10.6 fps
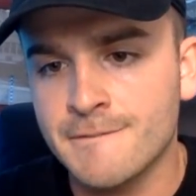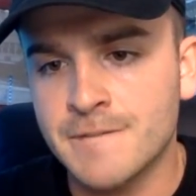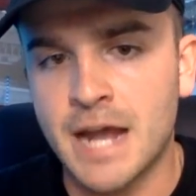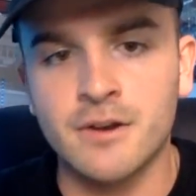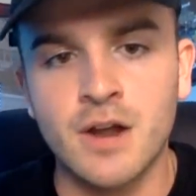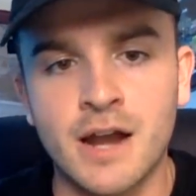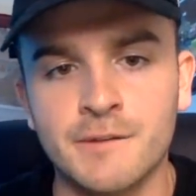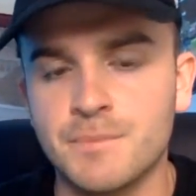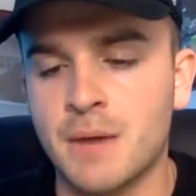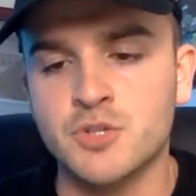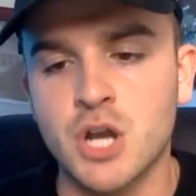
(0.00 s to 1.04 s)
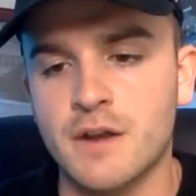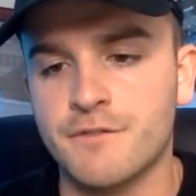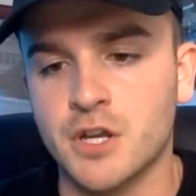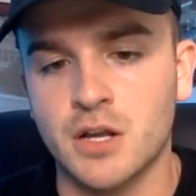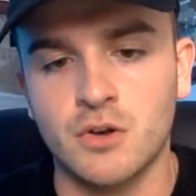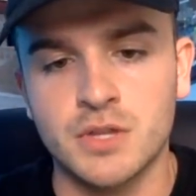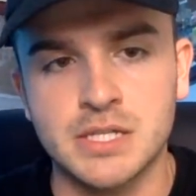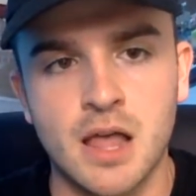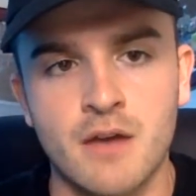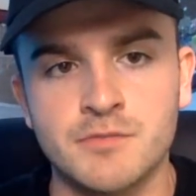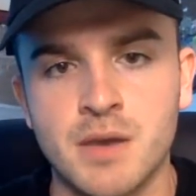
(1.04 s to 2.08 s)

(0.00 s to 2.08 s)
Yeah, I don't know I'm trying to figure out all these lives,